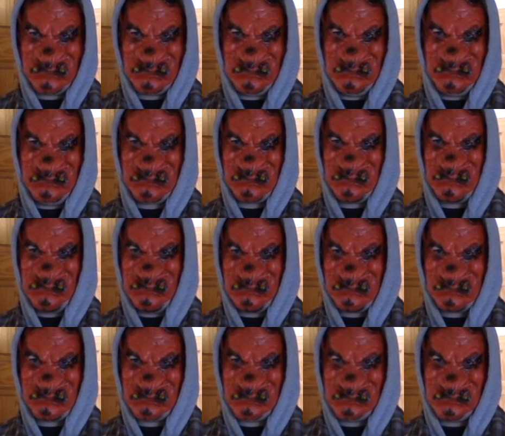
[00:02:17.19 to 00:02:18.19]
to these
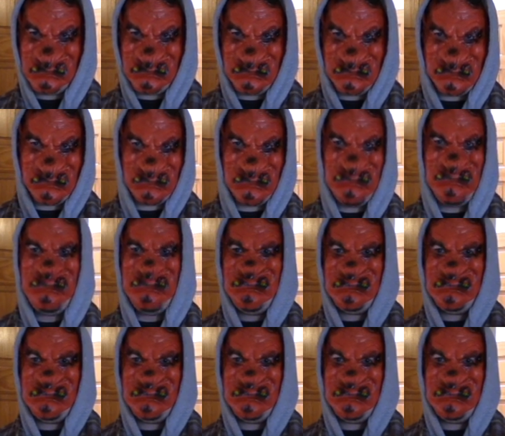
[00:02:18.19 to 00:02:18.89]
questions.